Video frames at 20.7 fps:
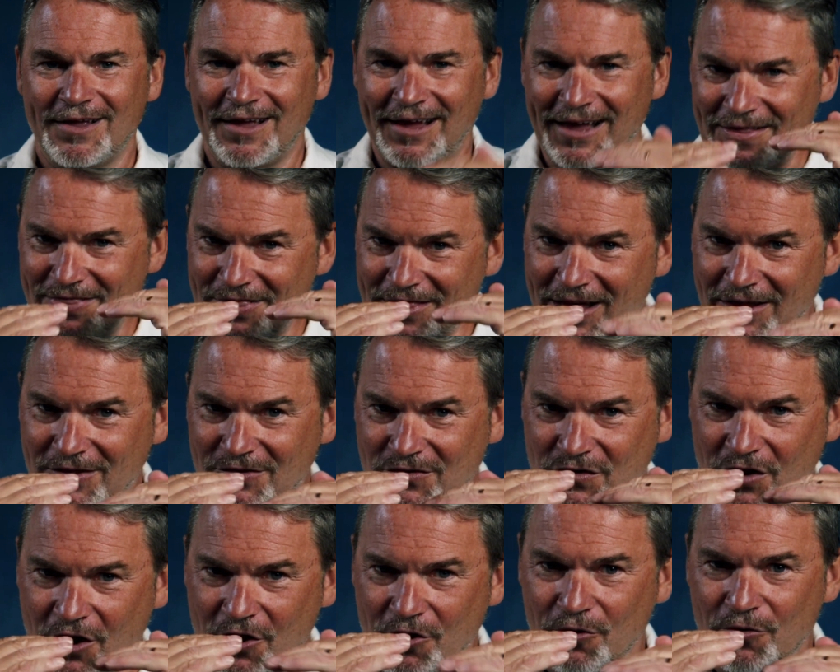in that
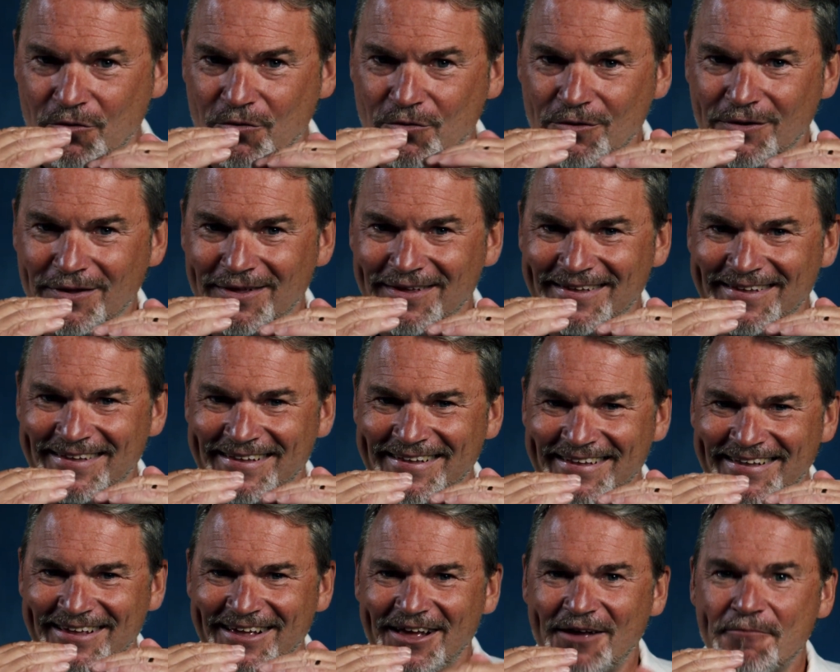zone.
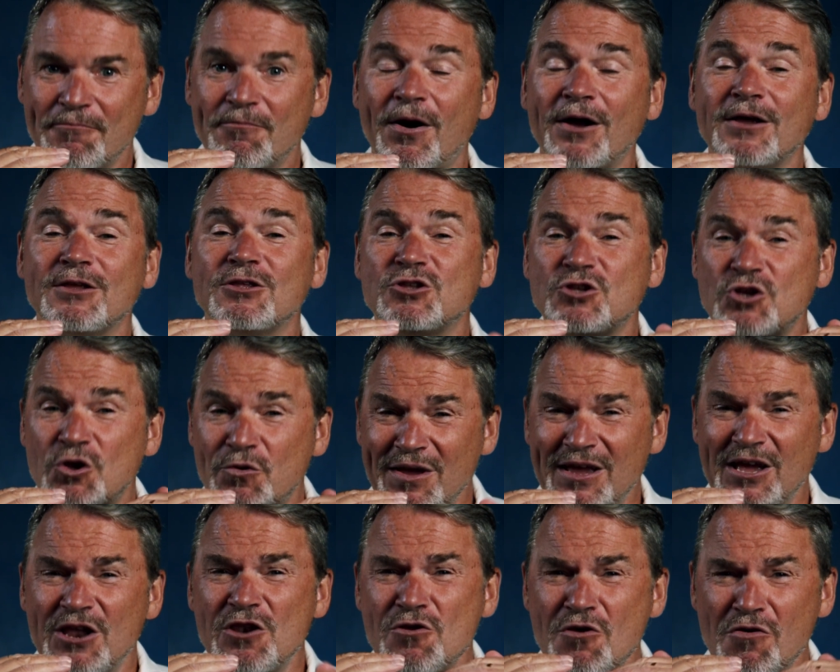By
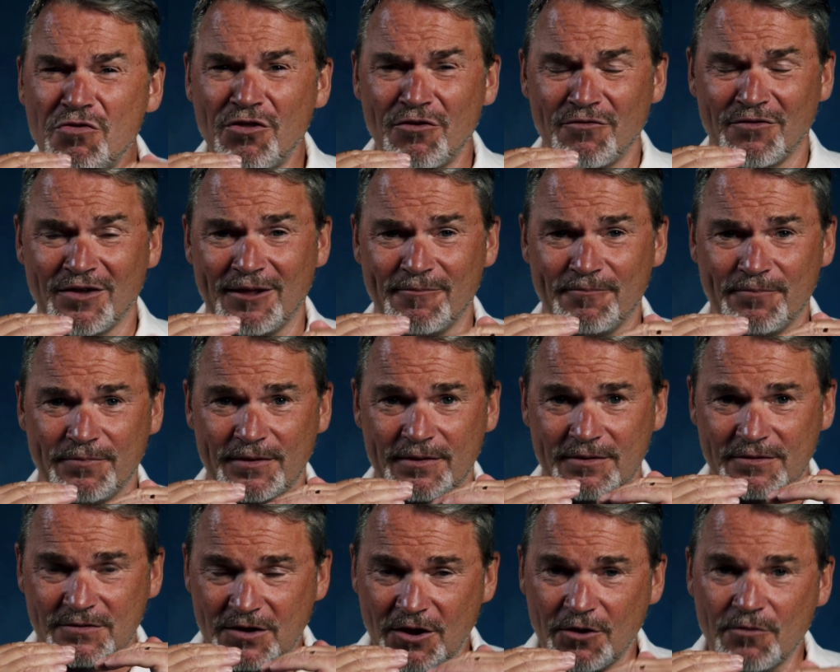doing enough of it,
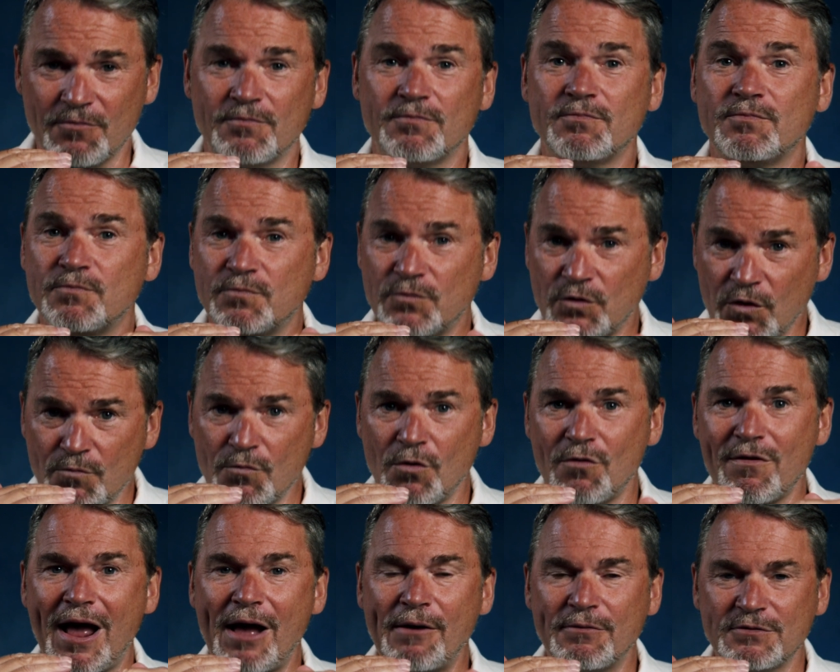so do
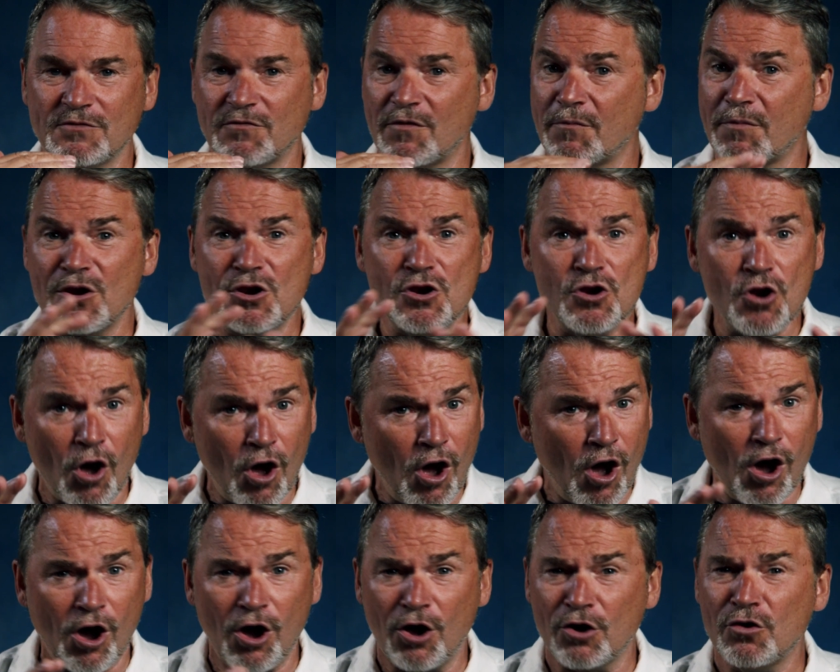more hours of it, but not
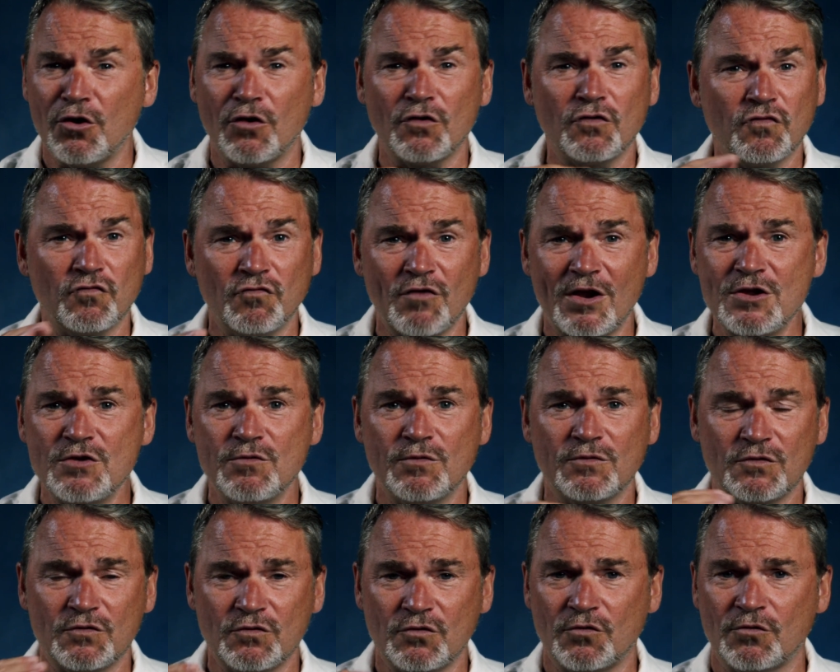hard, not
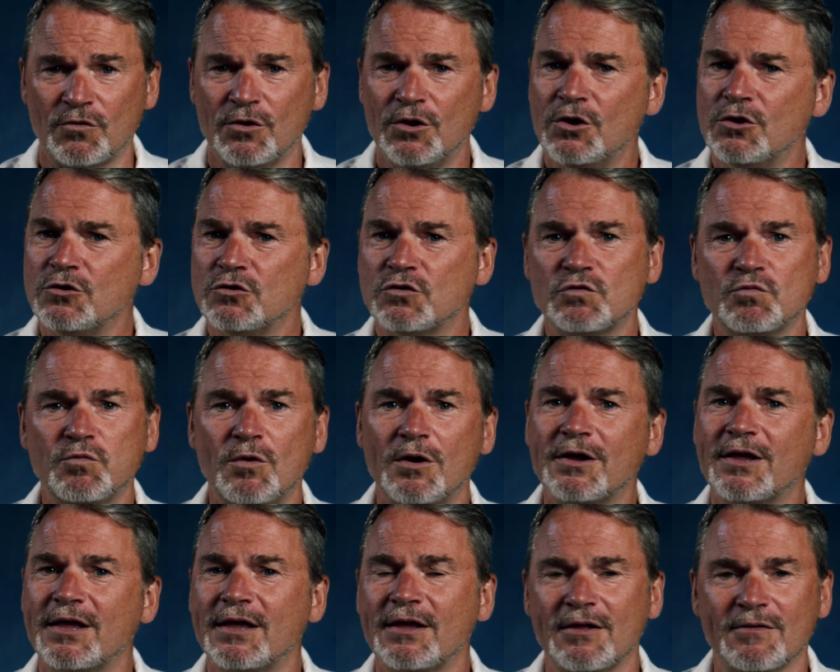strenuous at all, just
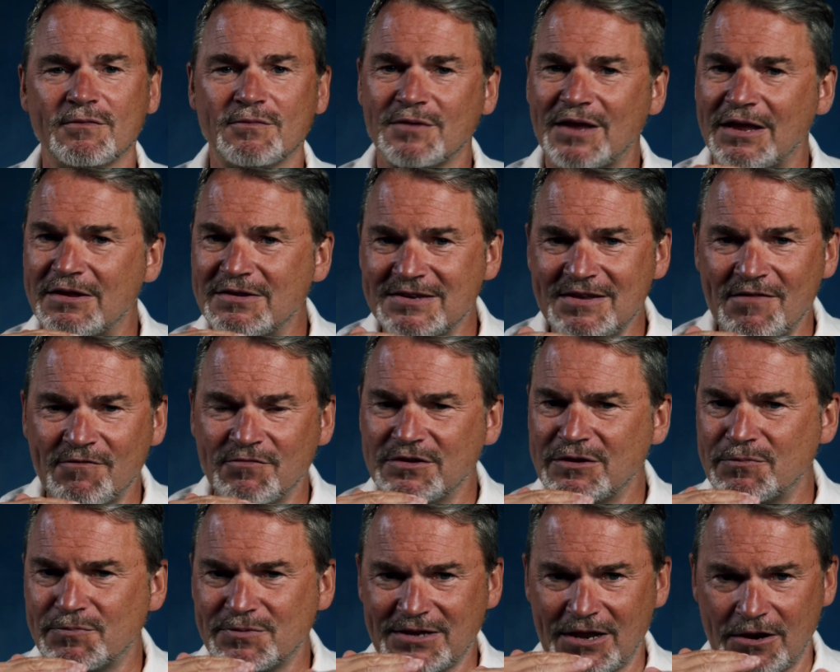working at, say,
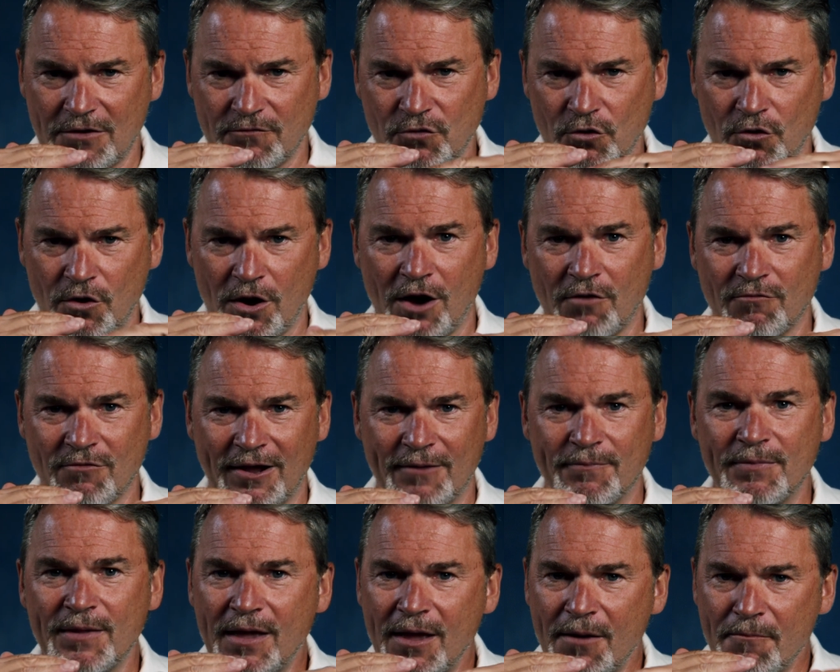70% of your heart rate.
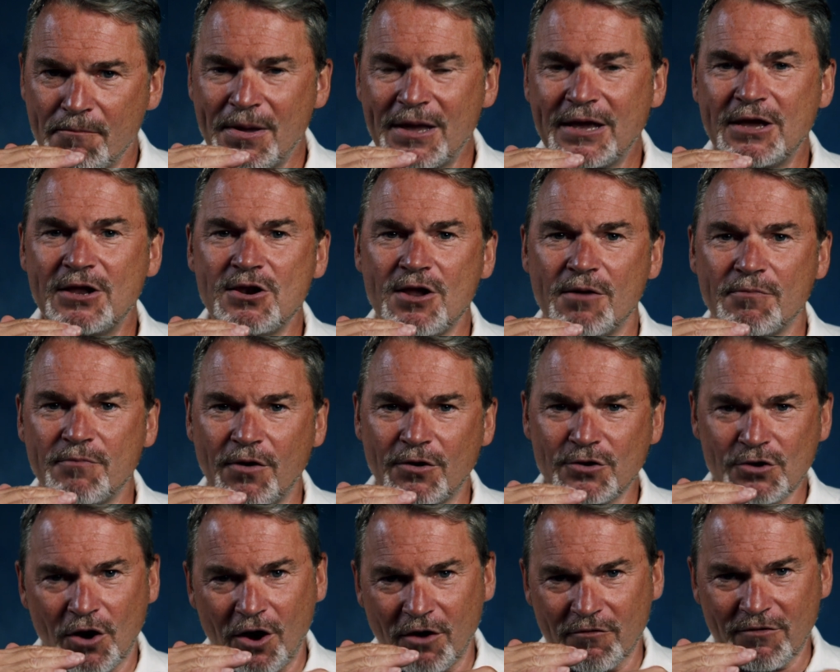Pick a number on
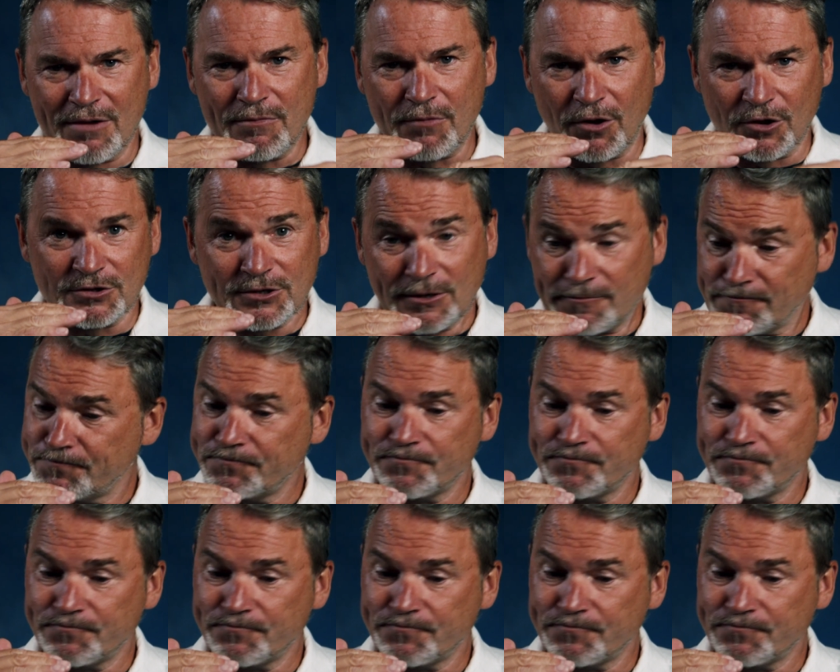your heart rate monitor,